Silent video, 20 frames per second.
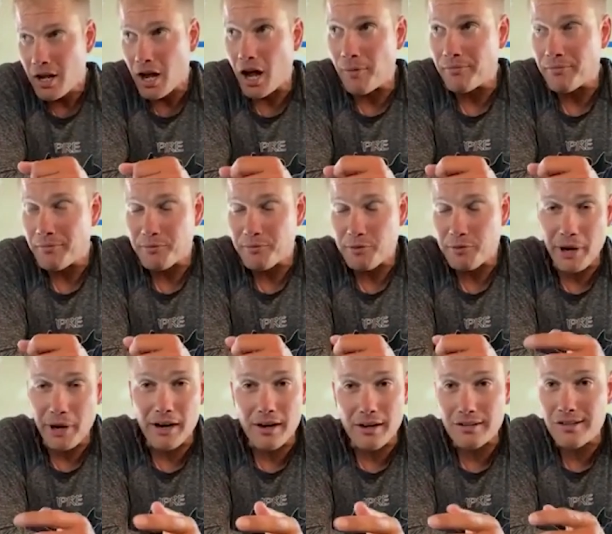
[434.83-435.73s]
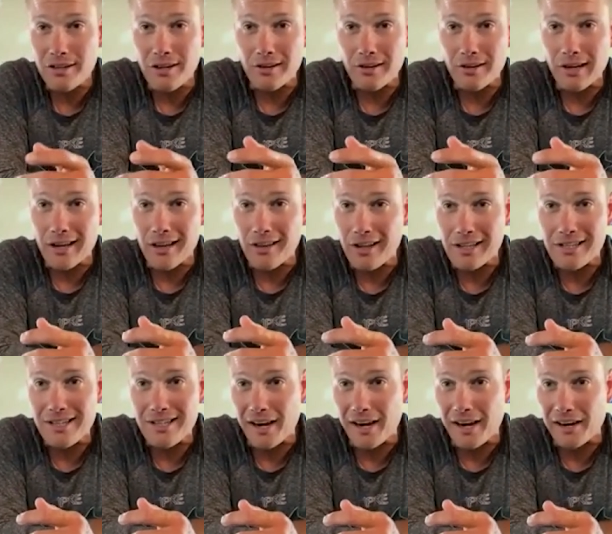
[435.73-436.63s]
Um, for parents, you don't got to
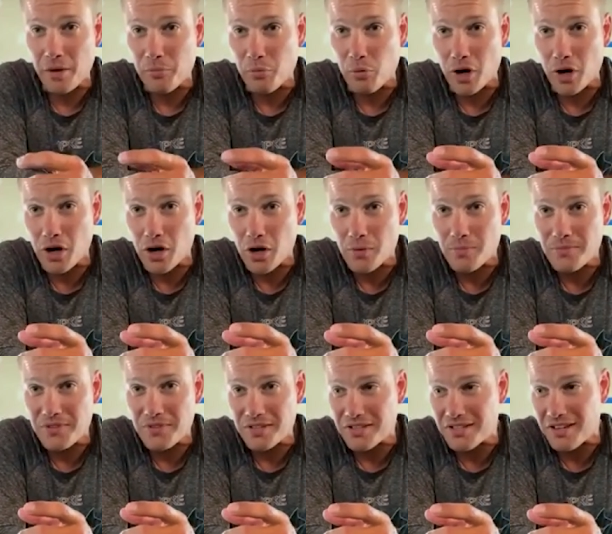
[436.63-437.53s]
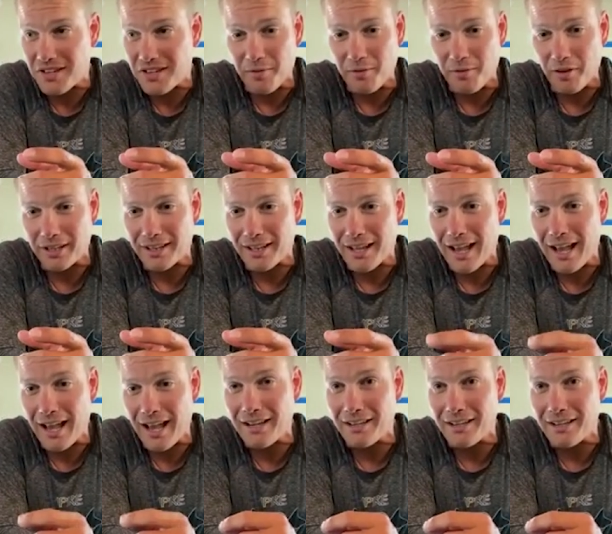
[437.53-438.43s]
like tear up worms and stuff like
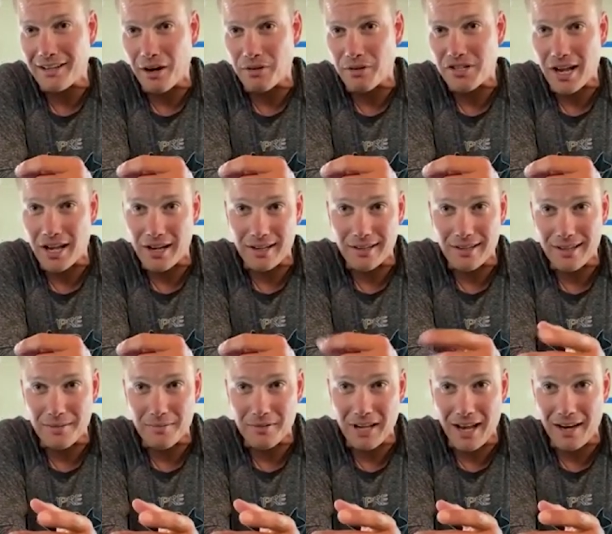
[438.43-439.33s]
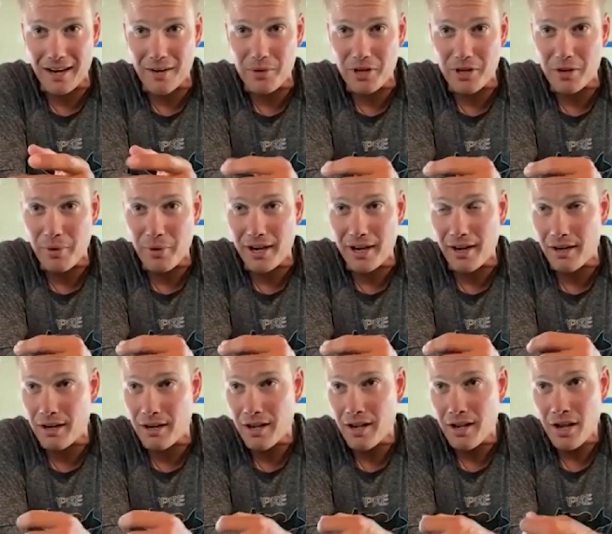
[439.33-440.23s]
that, you know, which kind of can kind of be a
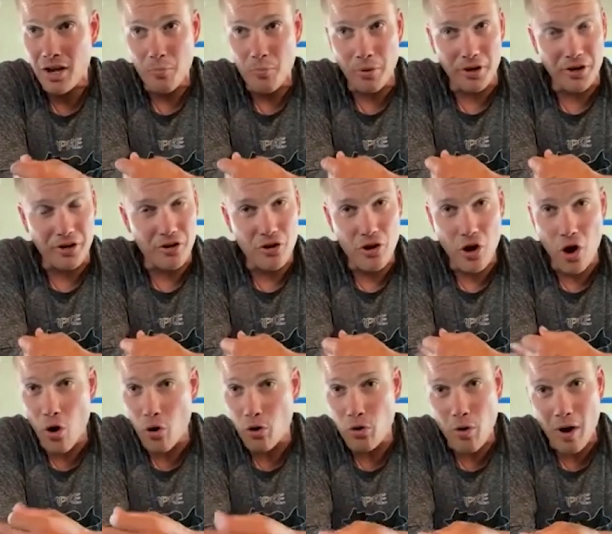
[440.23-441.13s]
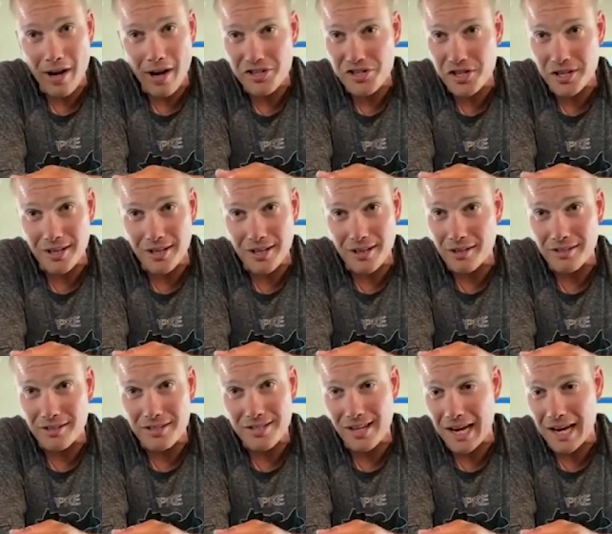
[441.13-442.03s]
pain. But no question, the
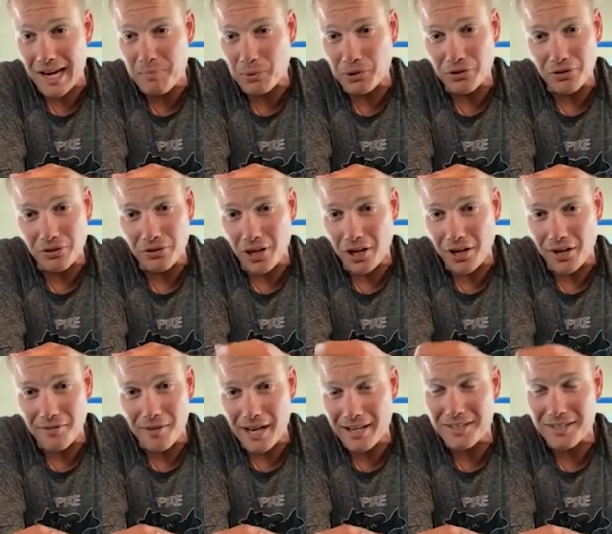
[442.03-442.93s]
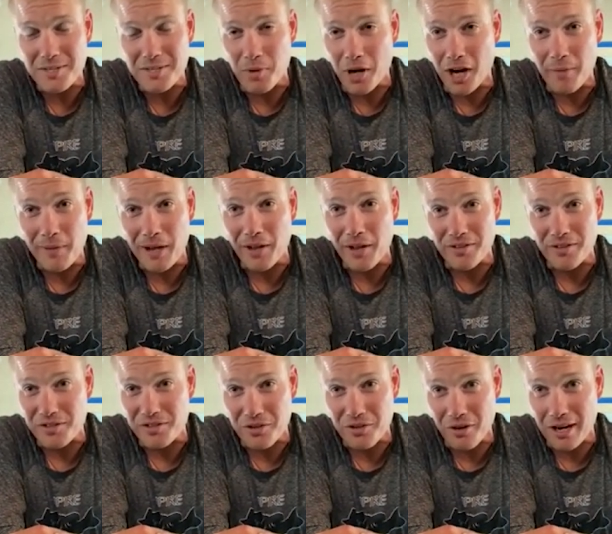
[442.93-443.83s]
staple of any smallmouth
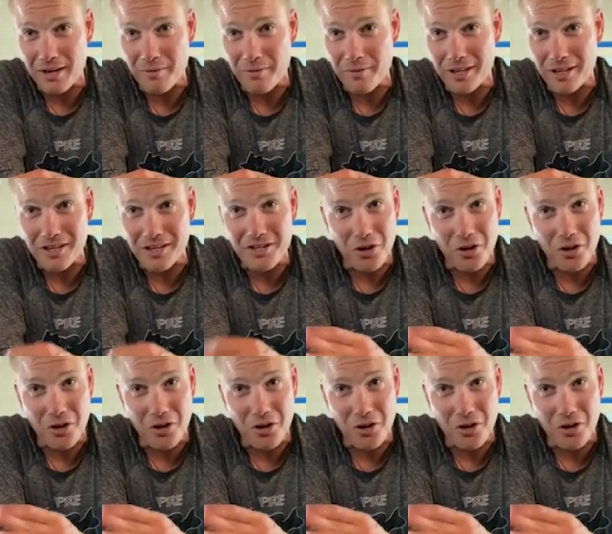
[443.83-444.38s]
is a crayfish.